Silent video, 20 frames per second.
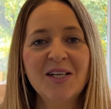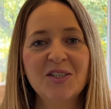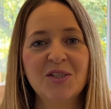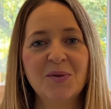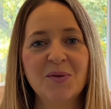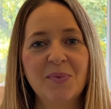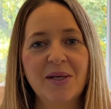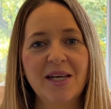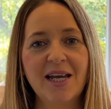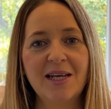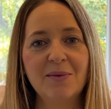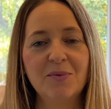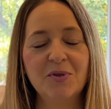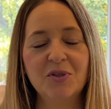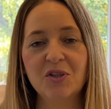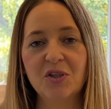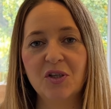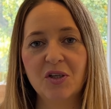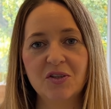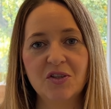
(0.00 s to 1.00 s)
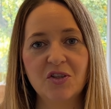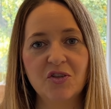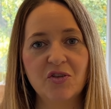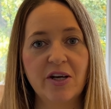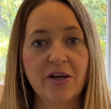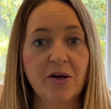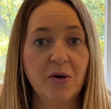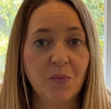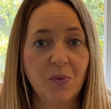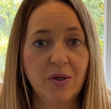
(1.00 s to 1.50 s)
to be able to
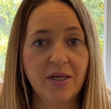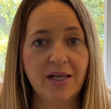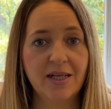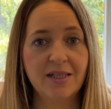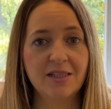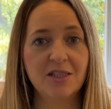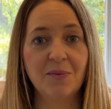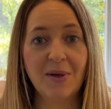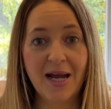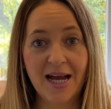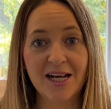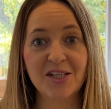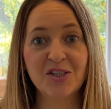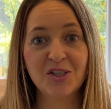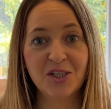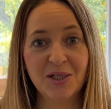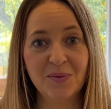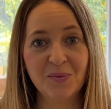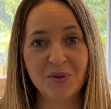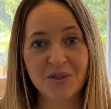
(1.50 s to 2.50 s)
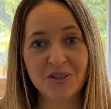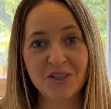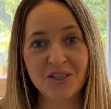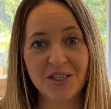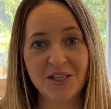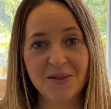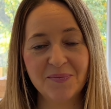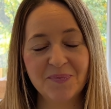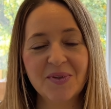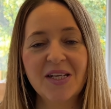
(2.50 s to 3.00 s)
concentrate on what it is you actually want to
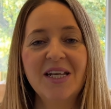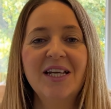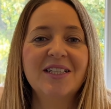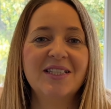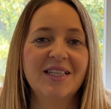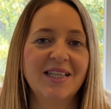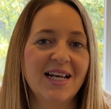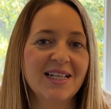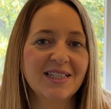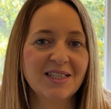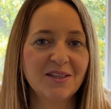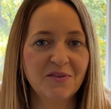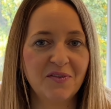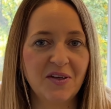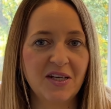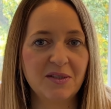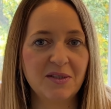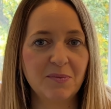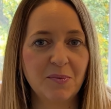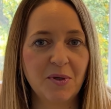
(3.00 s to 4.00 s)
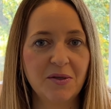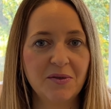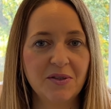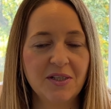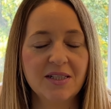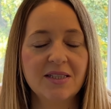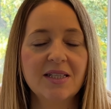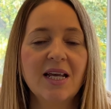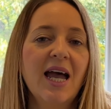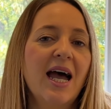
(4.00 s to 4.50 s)
do. So that's the first
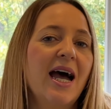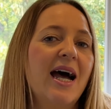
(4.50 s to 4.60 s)
bonus.